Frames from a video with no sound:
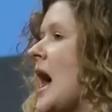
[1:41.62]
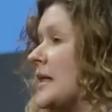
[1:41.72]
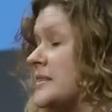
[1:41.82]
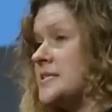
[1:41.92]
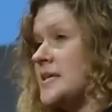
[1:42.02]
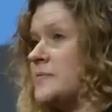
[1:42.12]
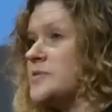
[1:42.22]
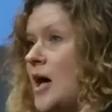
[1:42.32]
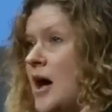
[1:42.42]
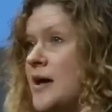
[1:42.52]
At the same
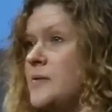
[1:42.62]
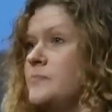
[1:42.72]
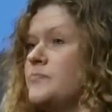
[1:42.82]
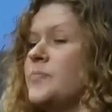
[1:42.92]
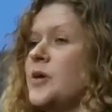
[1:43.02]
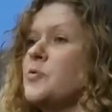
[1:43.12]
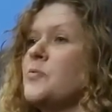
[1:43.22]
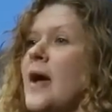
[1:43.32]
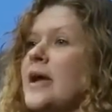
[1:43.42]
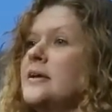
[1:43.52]
time, people
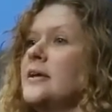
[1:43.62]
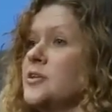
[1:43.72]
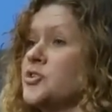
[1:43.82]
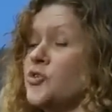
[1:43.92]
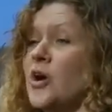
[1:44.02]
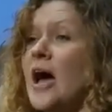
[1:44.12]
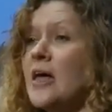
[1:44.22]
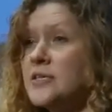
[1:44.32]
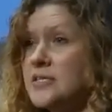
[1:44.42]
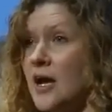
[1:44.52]
may enjoy
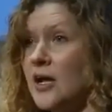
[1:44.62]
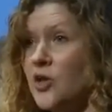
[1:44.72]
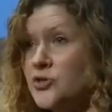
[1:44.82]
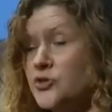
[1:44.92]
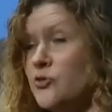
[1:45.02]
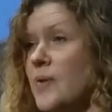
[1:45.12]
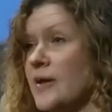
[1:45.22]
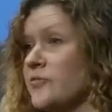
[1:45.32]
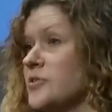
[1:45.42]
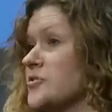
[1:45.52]
other psychological
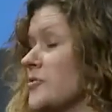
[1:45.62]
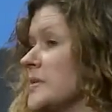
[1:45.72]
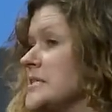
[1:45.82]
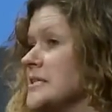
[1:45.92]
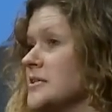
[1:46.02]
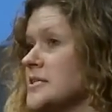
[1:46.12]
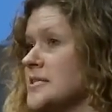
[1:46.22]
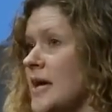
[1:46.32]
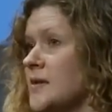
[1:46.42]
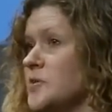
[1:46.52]
benefits from listening to
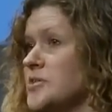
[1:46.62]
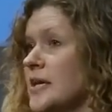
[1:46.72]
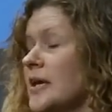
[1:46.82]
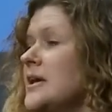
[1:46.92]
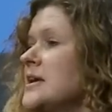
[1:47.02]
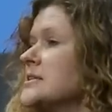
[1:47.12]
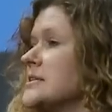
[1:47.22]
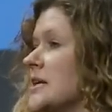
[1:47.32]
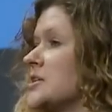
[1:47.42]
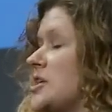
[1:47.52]
sad music,
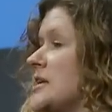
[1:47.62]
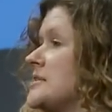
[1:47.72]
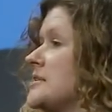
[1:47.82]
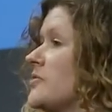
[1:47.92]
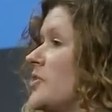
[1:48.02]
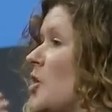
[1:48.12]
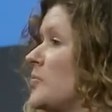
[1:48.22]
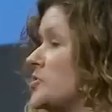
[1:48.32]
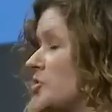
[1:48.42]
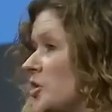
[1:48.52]
such as the
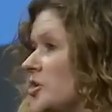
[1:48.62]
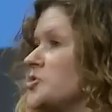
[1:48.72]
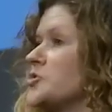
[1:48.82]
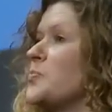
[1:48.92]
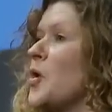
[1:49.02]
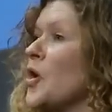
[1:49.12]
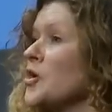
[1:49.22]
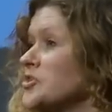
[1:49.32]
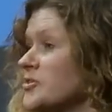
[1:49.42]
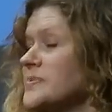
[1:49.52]
opportunity to
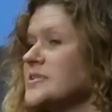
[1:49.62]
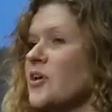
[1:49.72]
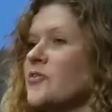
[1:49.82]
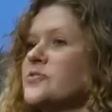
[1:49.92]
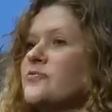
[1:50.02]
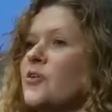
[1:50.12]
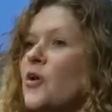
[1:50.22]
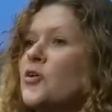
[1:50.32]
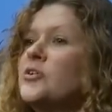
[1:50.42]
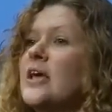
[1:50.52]
purge themselves of their
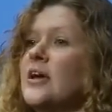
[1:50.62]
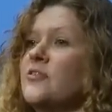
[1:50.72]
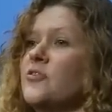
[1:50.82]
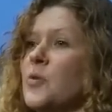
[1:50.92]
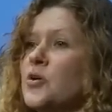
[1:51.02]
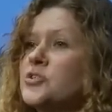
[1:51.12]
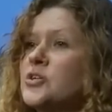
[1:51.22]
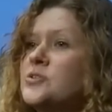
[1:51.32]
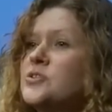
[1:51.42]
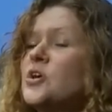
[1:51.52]
own negative
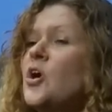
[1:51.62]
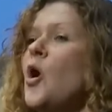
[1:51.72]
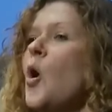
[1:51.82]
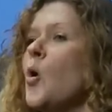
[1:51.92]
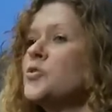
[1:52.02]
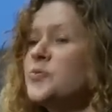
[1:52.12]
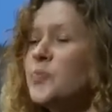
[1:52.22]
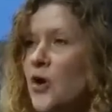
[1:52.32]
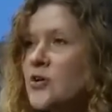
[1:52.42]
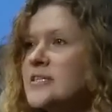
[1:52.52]
emotions or to
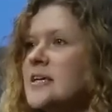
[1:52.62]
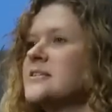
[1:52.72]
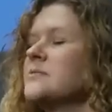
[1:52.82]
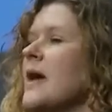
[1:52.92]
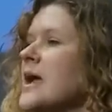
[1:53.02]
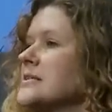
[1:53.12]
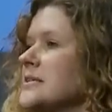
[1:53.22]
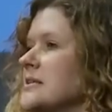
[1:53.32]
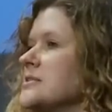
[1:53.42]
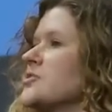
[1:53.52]
process and make
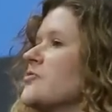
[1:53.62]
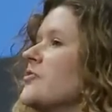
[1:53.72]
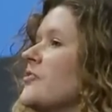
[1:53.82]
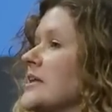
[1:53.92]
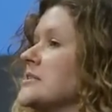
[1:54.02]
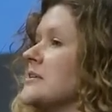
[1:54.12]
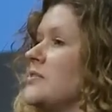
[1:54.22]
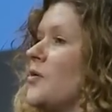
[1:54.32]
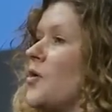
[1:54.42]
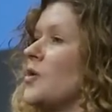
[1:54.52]
sense of events
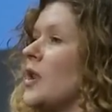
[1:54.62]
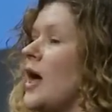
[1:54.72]
in their own